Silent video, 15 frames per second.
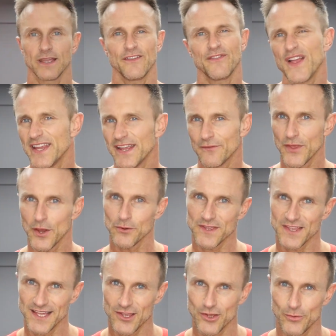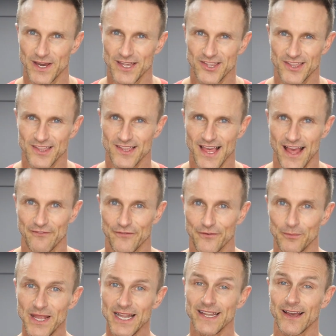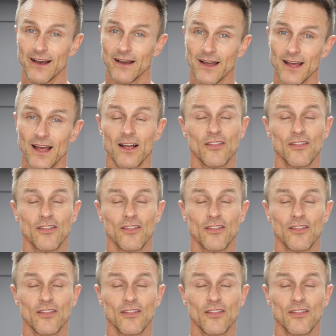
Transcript: If any of those situations sound familiar,